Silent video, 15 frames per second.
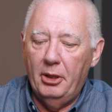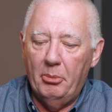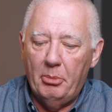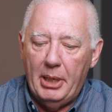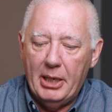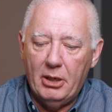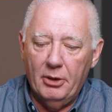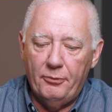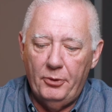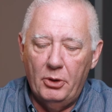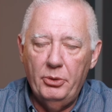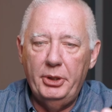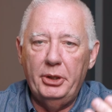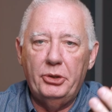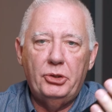The
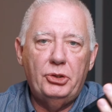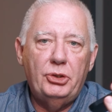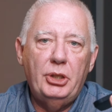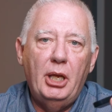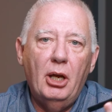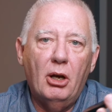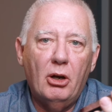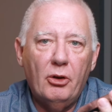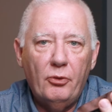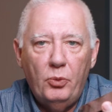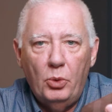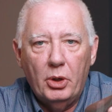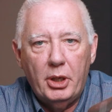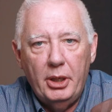microphone itself will